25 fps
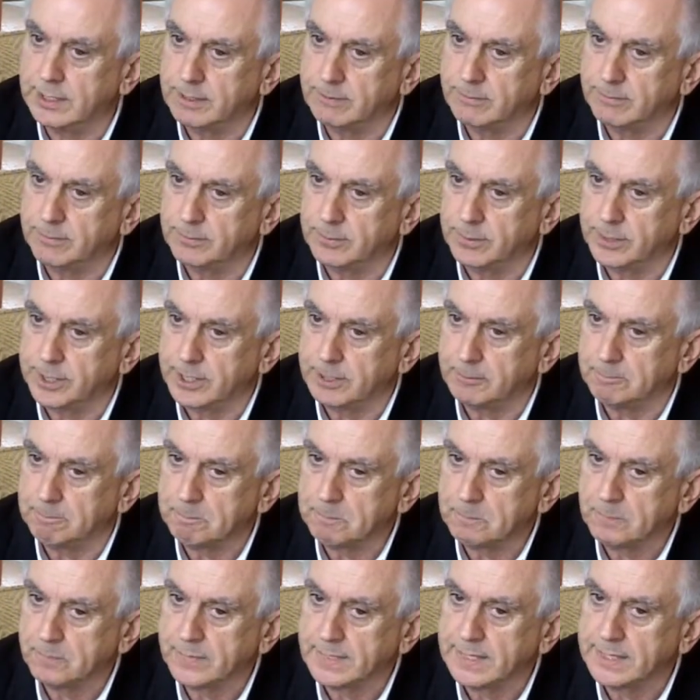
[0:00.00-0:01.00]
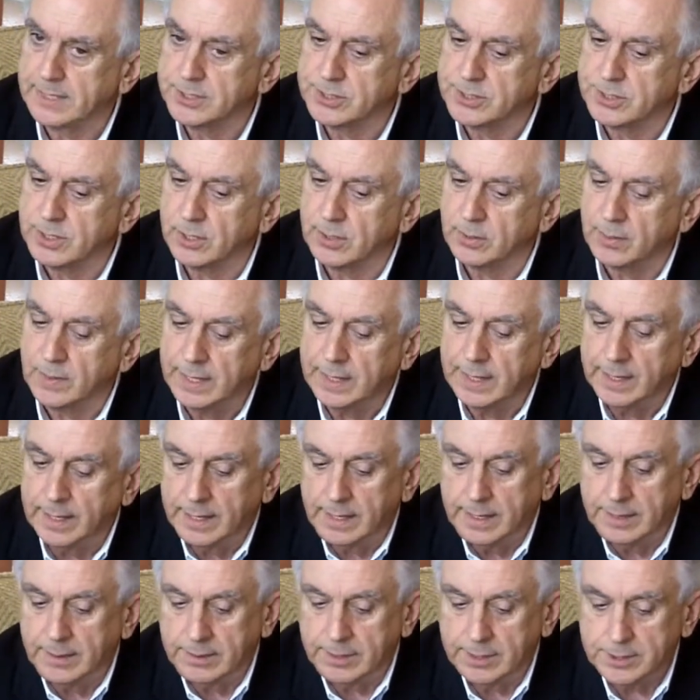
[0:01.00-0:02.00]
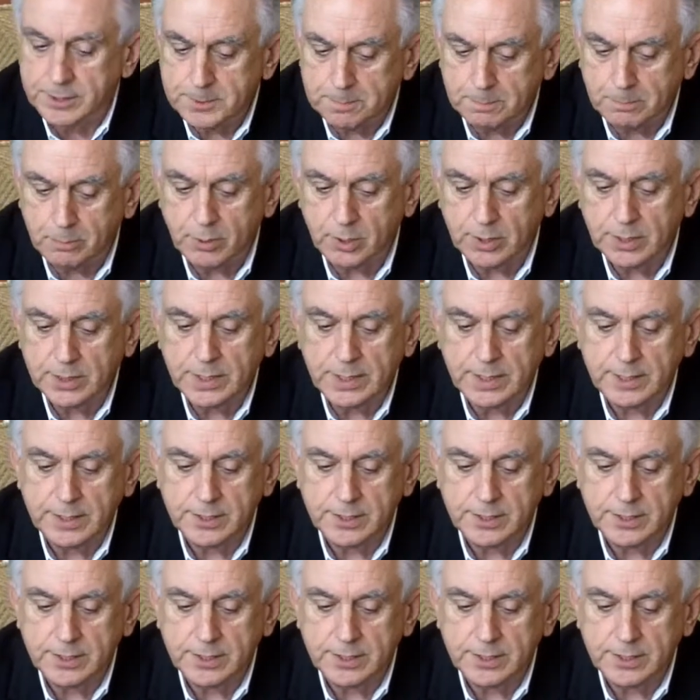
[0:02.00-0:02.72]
and freedom. So this book